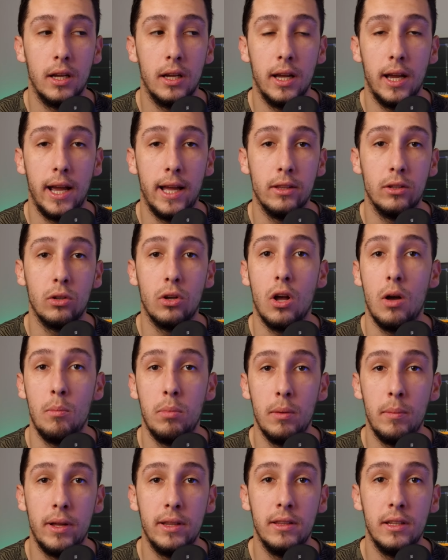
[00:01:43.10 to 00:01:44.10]
And to
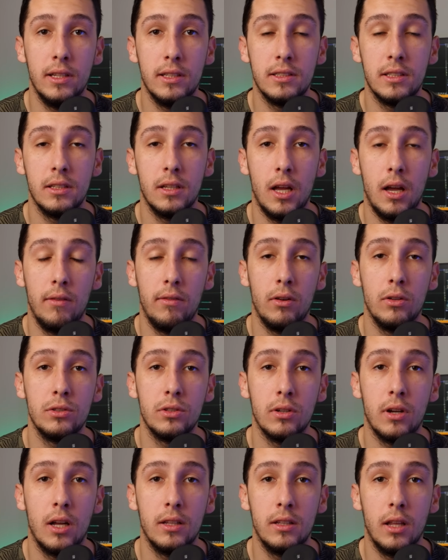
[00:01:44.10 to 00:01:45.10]
complement this, I've
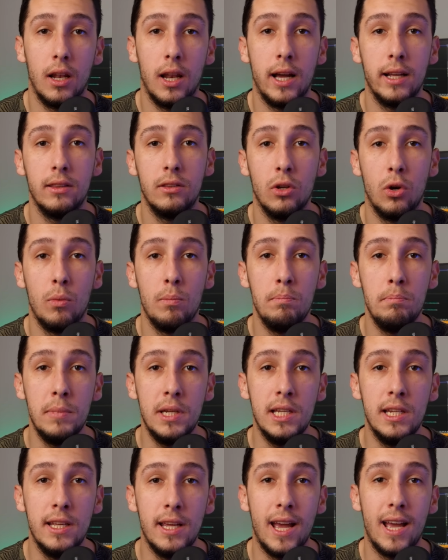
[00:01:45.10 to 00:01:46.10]
also got the Light Dome
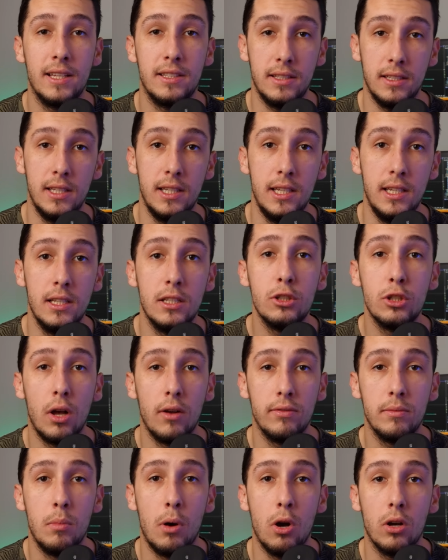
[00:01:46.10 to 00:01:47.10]
Mini SE
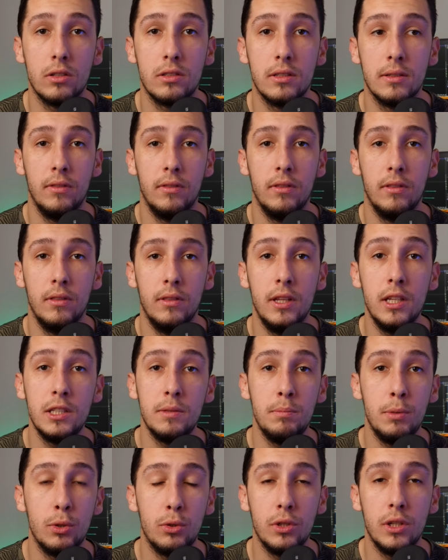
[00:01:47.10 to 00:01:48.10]
softbox. This
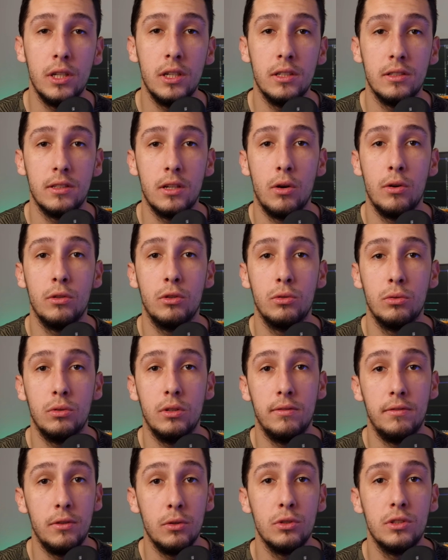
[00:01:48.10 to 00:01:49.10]
beauty is going to
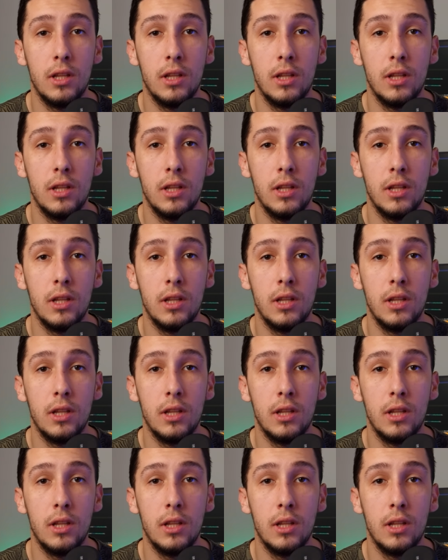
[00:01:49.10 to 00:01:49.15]
diffuse the